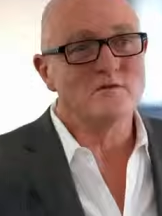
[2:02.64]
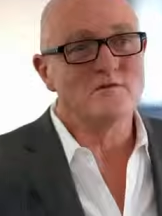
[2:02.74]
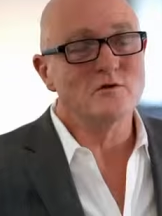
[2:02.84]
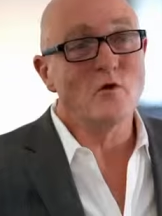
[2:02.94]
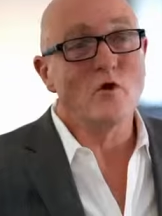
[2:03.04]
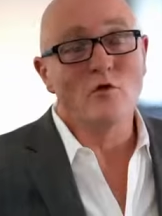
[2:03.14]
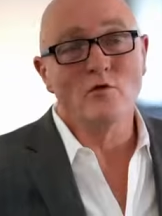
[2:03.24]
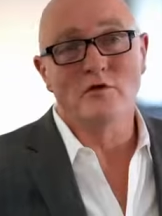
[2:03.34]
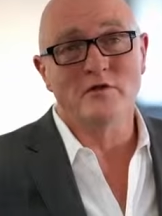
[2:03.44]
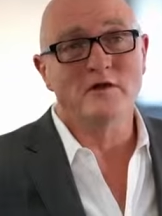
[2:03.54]
to do
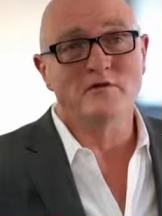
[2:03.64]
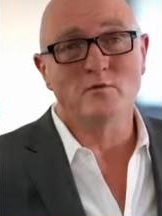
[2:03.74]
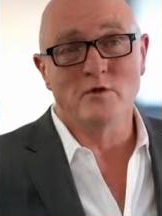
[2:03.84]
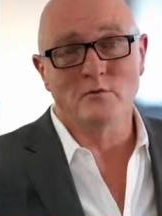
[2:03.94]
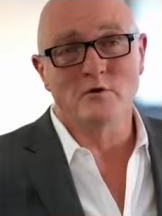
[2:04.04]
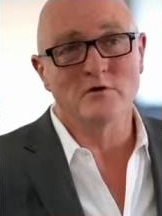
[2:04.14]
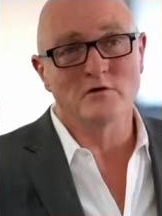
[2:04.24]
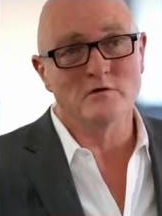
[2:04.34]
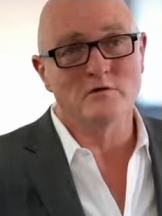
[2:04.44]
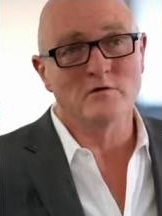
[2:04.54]
all the things we want to
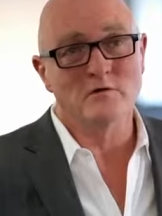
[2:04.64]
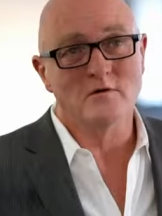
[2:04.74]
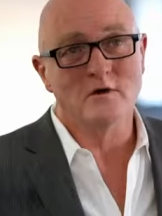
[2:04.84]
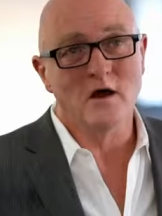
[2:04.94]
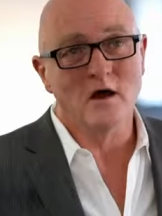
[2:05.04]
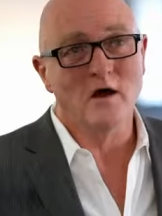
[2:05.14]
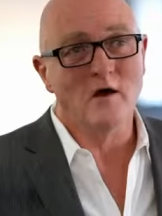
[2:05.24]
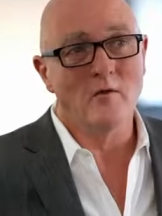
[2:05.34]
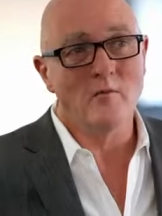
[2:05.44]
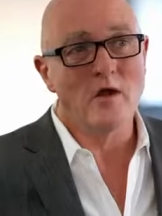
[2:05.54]
do
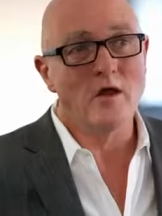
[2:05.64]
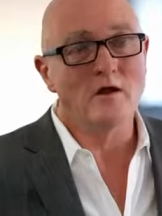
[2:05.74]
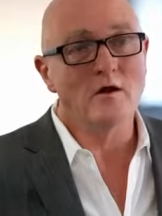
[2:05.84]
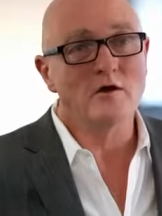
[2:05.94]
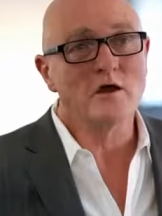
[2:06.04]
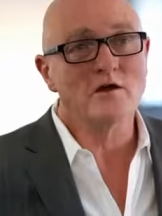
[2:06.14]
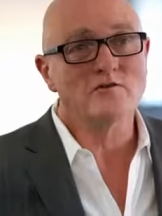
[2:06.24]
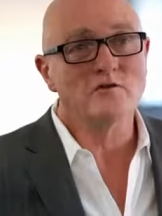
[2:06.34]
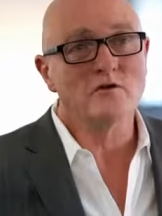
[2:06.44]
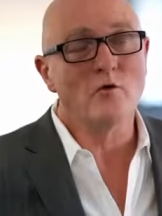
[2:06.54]
um, in a
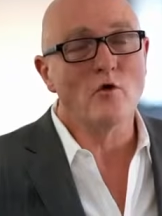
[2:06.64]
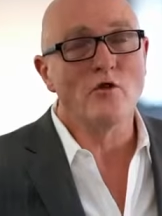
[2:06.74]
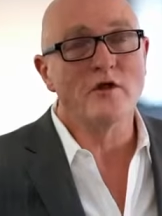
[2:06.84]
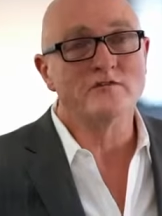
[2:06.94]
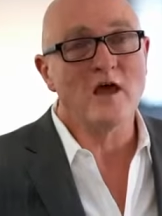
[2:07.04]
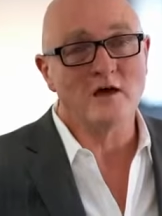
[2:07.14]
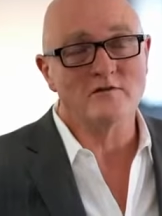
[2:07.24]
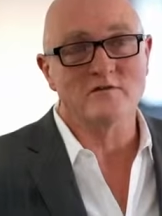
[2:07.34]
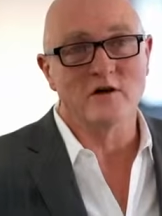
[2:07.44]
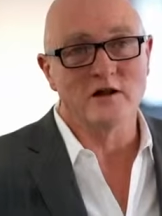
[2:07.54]
location that's
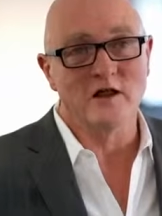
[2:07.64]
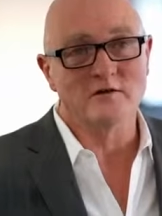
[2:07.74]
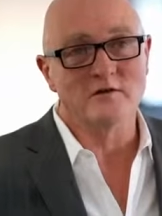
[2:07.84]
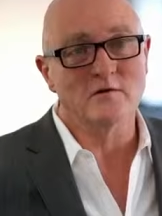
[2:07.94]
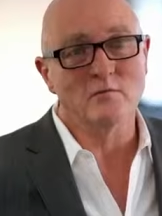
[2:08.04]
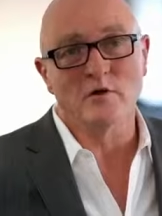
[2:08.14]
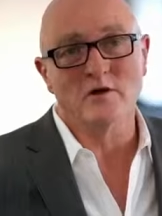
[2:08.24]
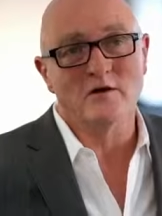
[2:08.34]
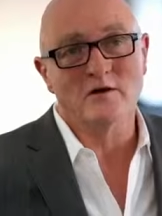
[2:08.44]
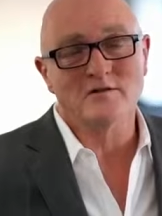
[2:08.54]
outside London, but the
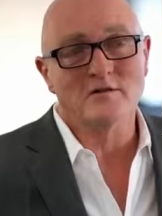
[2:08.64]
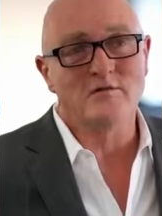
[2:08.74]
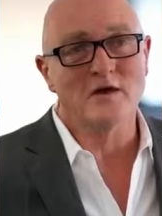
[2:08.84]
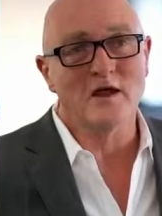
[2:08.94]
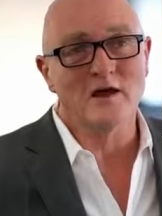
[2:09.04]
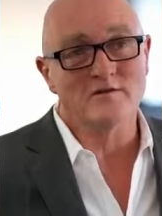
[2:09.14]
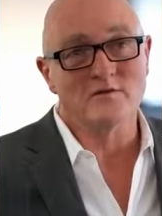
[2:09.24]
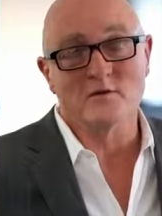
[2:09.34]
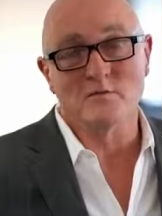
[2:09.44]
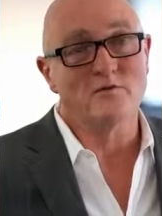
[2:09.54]
connectivity allows us
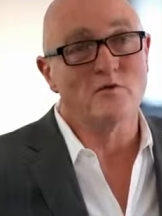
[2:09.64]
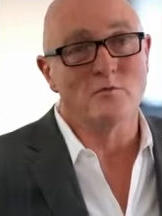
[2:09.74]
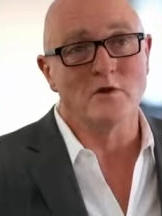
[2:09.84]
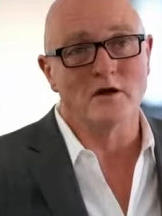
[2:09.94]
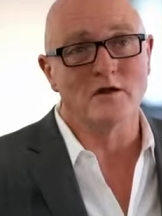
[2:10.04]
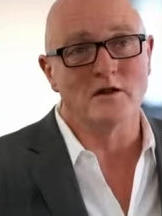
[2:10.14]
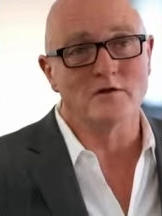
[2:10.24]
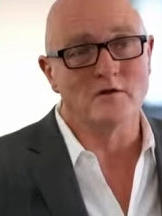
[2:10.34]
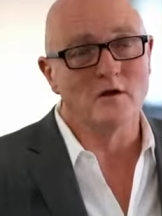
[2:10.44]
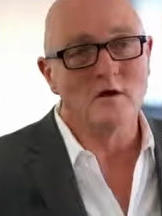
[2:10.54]
to perform like London.